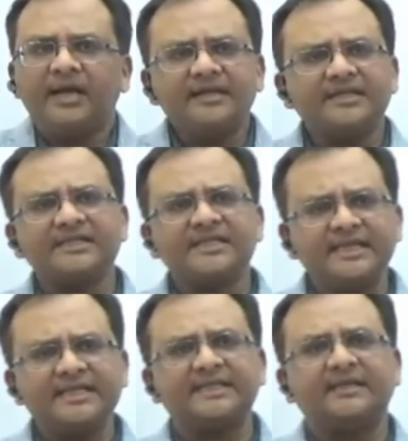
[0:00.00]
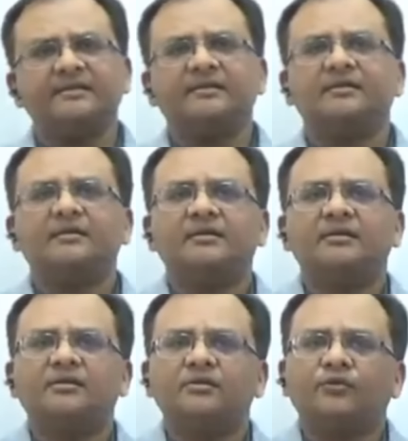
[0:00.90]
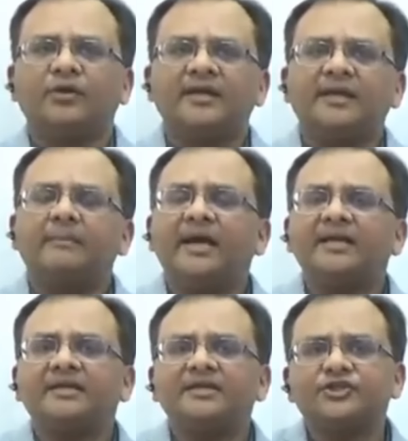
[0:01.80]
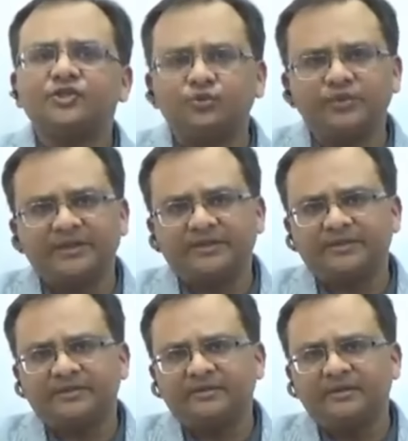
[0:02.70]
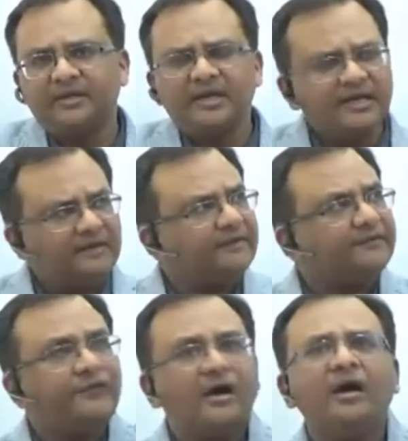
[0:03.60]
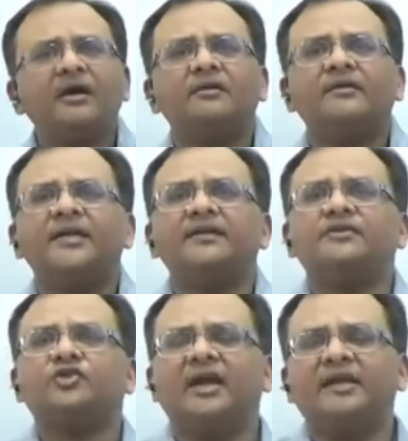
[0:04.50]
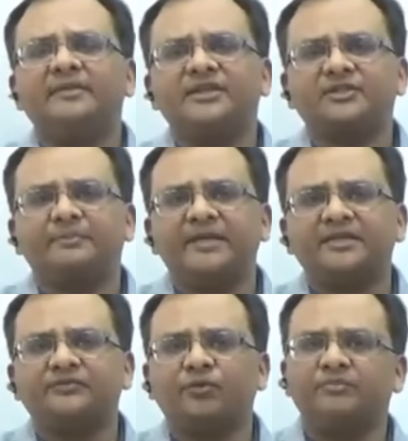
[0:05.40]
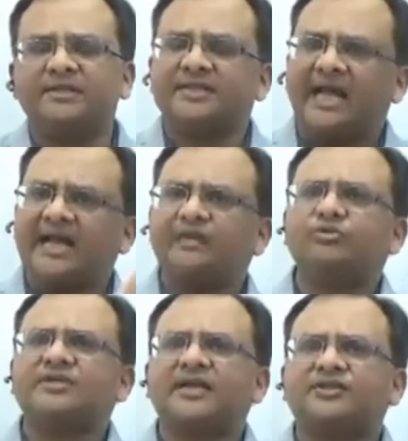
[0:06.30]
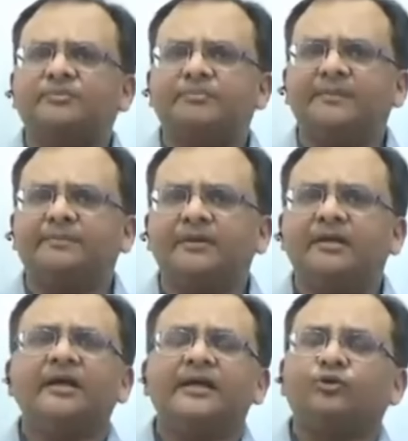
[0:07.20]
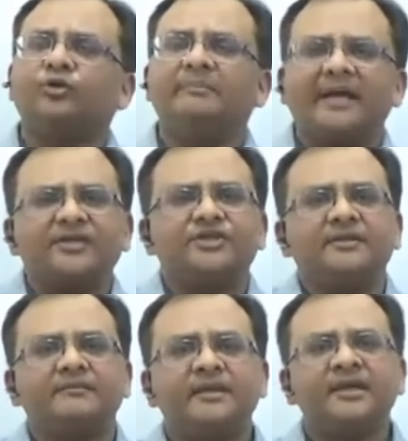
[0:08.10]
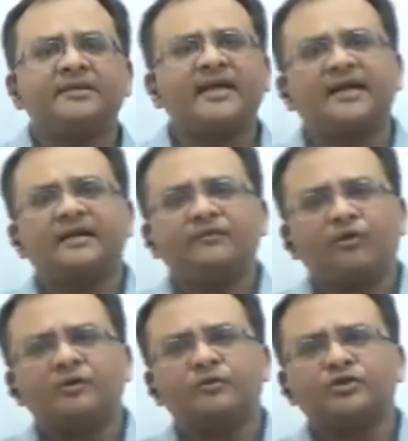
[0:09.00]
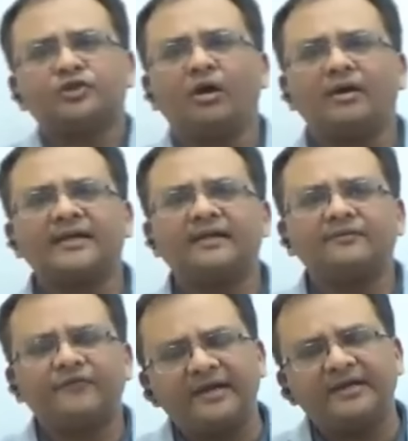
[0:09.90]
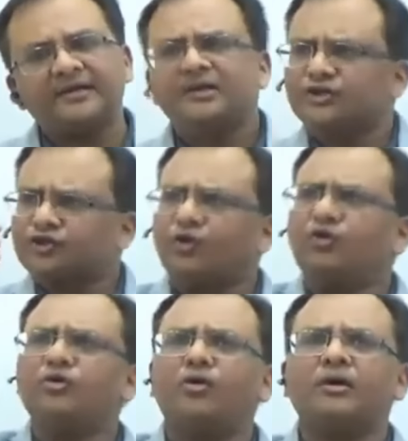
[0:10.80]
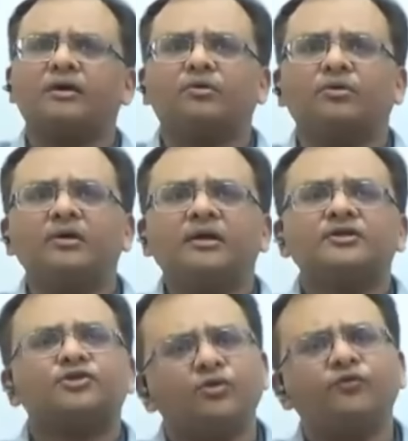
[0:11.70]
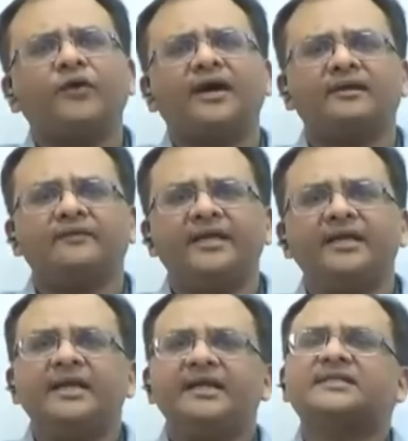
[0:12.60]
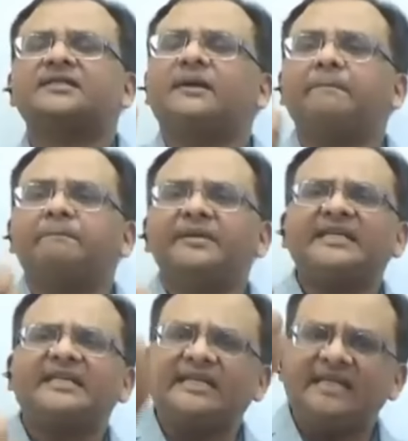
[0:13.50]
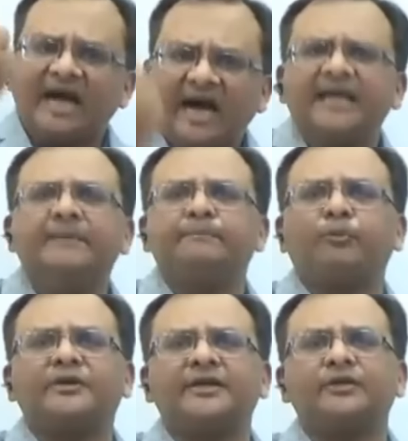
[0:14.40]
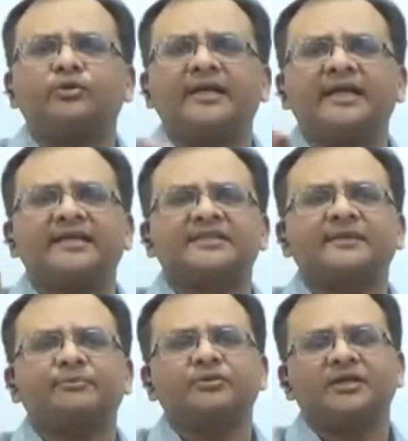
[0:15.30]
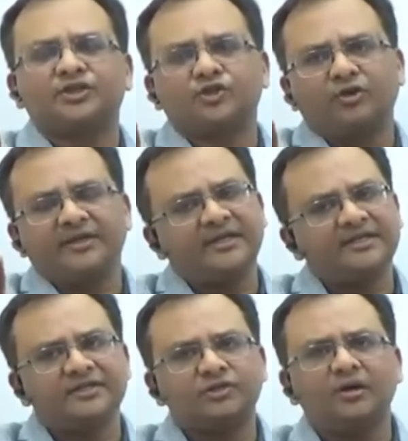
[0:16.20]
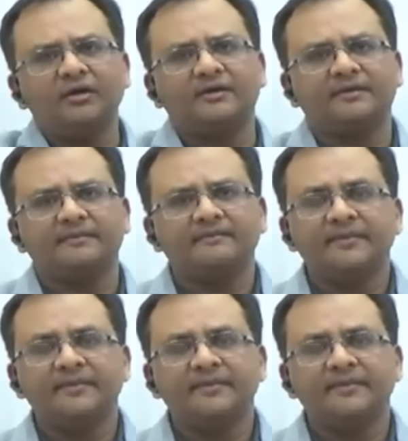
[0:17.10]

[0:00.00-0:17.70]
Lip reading: And it is easy for an American student living far away in time and space from these Anglo-Saxon people to imagine that what was thought and felt so long ago, so far away, is completely unimportant today except to the historian and the scholar.